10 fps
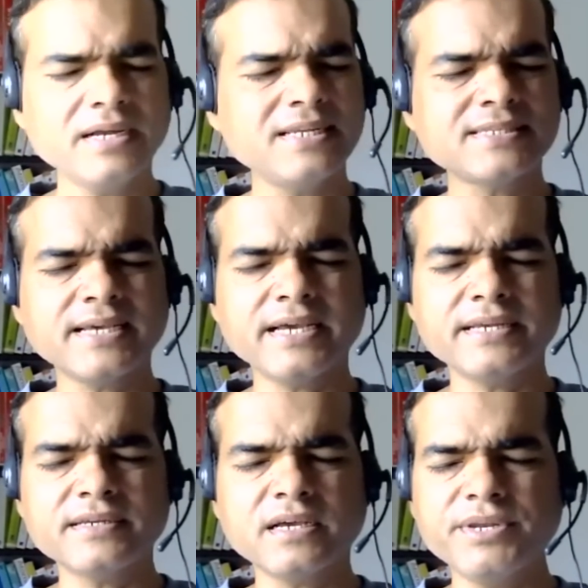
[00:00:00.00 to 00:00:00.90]

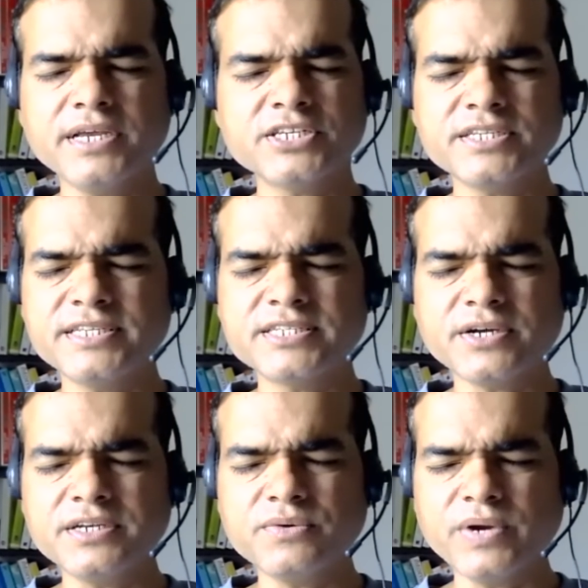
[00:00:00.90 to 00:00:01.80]
Understand, communication is
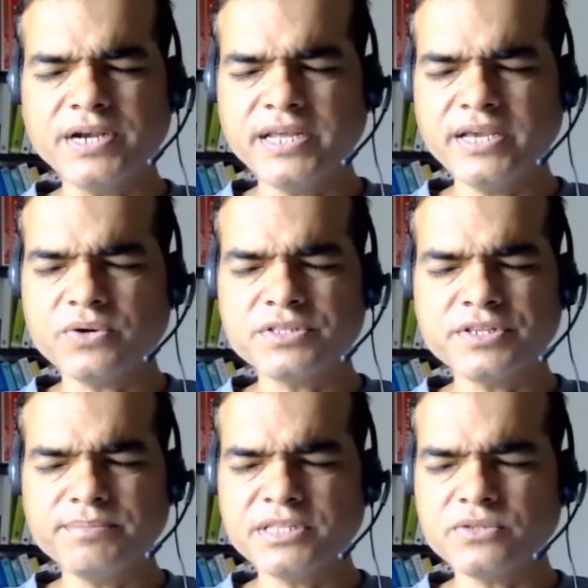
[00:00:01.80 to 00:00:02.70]
not a 1 day or
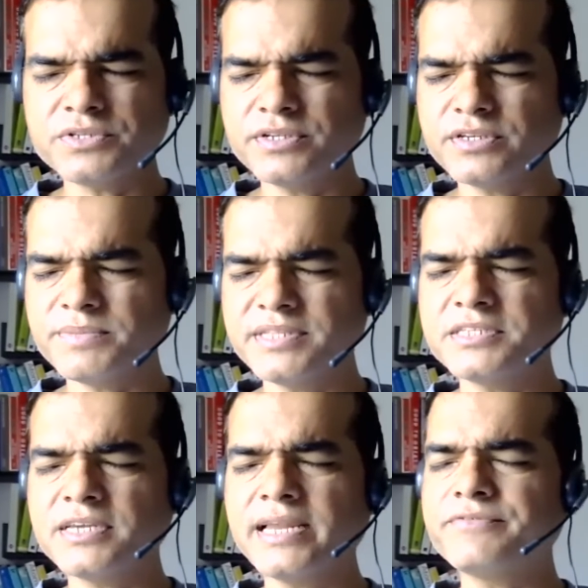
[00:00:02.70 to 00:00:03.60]
3 month or 6
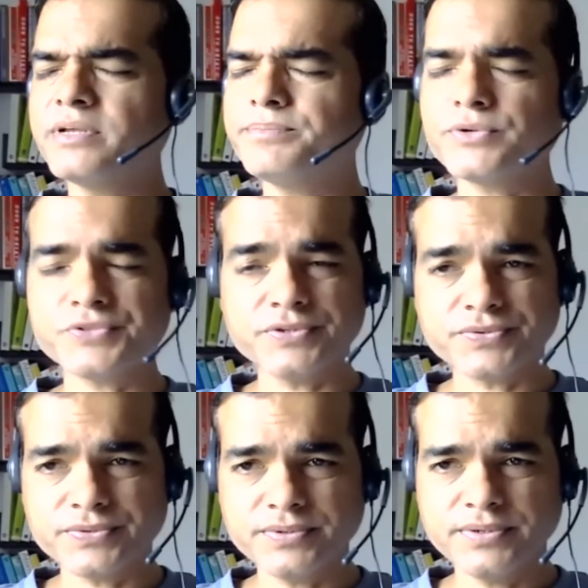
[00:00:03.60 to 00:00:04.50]
month. It's a lifetime
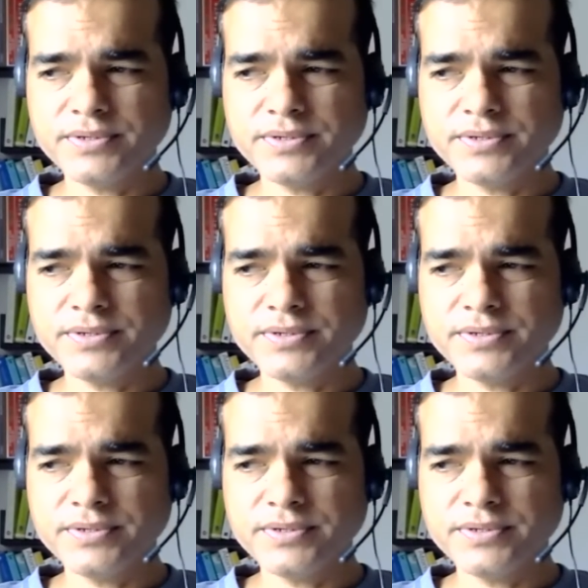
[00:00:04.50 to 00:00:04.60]
process.